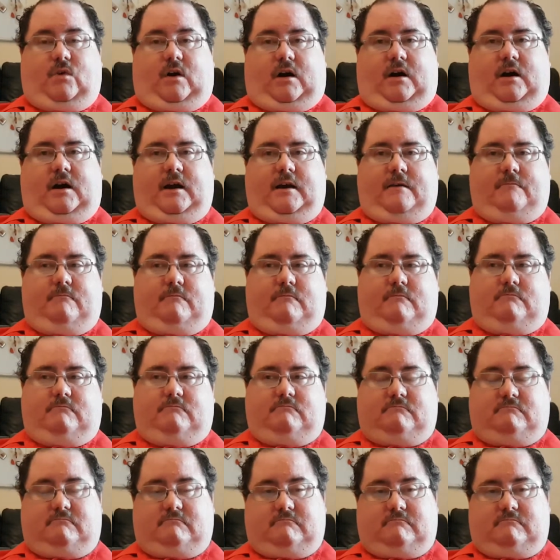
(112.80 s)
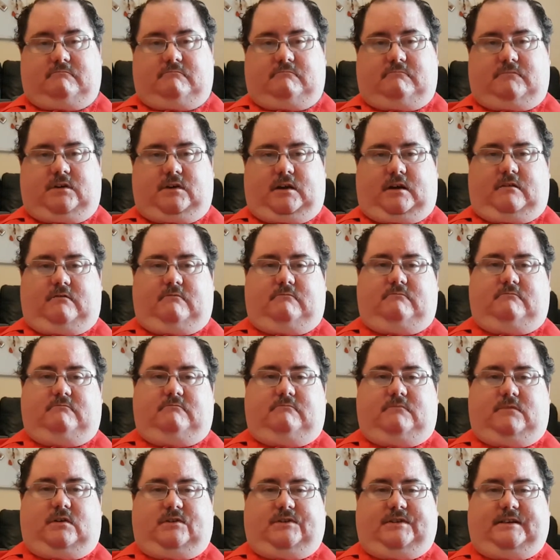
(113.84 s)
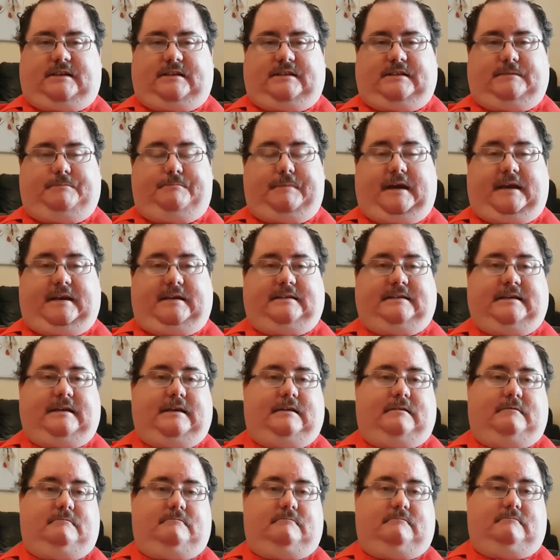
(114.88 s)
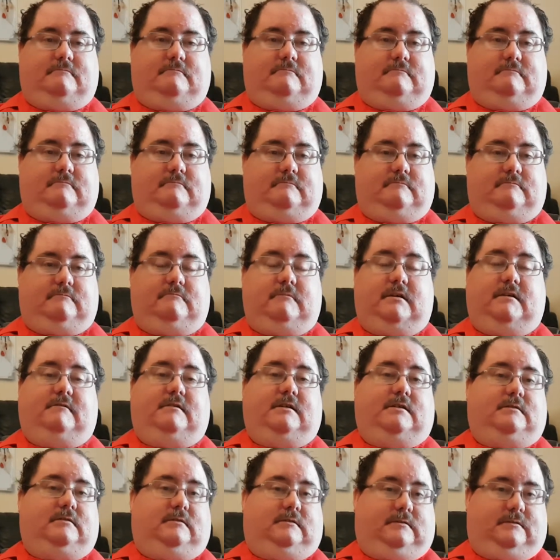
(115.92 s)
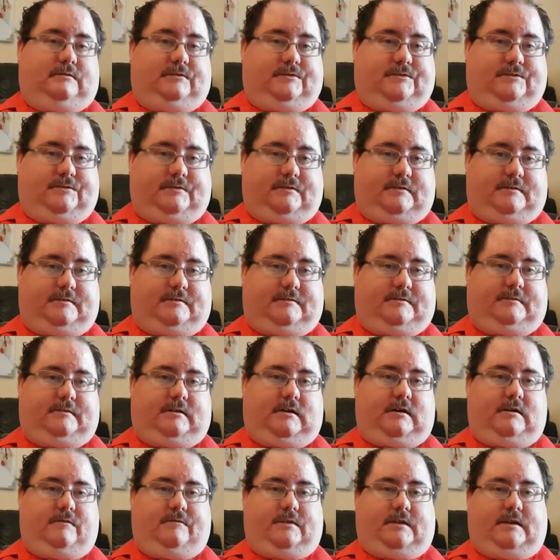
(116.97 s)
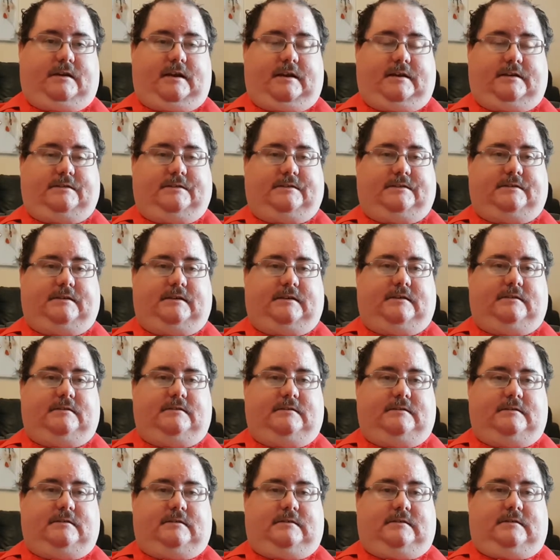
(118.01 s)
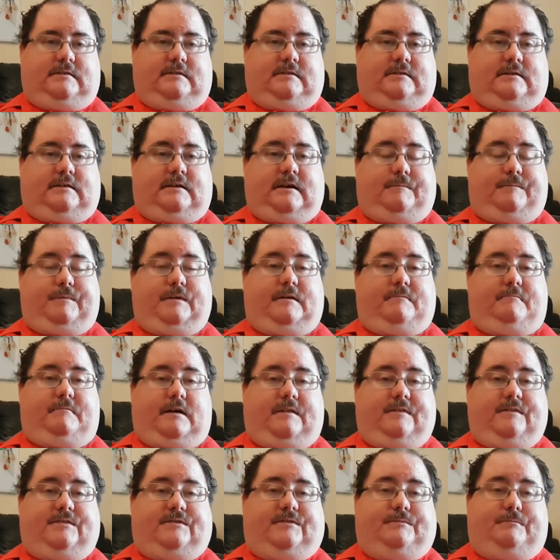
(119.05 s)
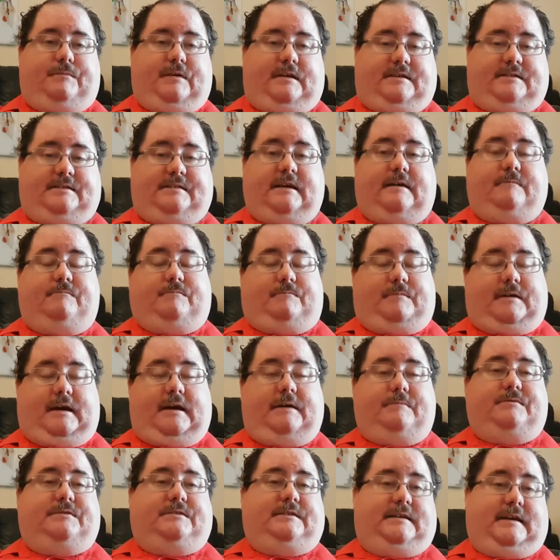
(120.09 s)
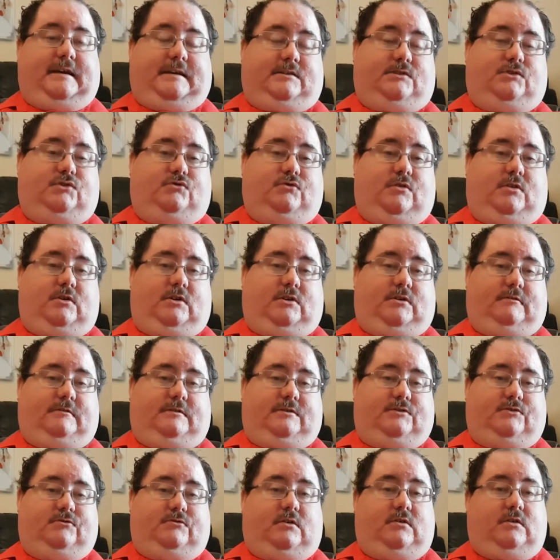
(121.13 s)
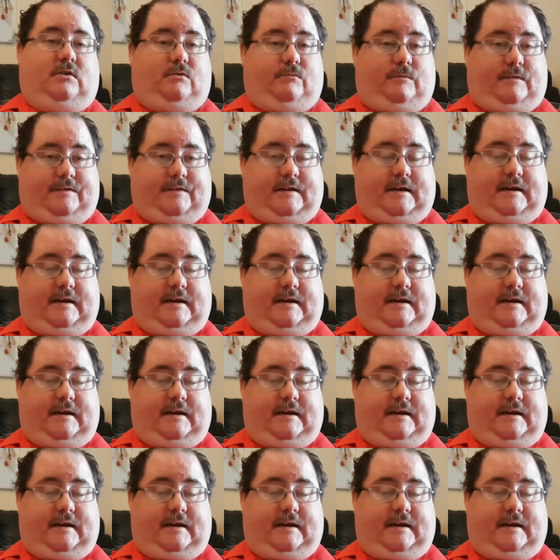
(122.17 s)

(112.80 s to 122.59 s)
I'm, not expecting miracles over the next couple of months, except perhaps to get stronger and stronger with